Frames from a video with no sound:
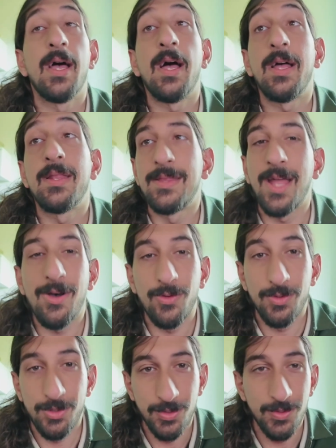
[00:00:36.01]
Uh,
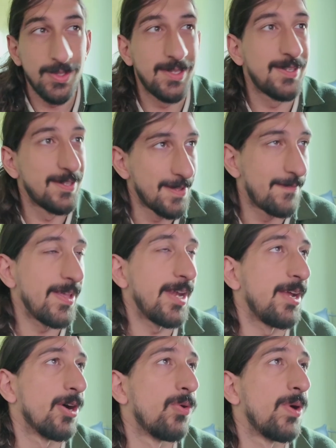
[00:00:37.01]
now to the
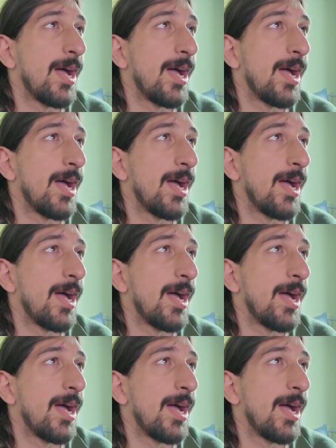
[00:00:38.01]
video.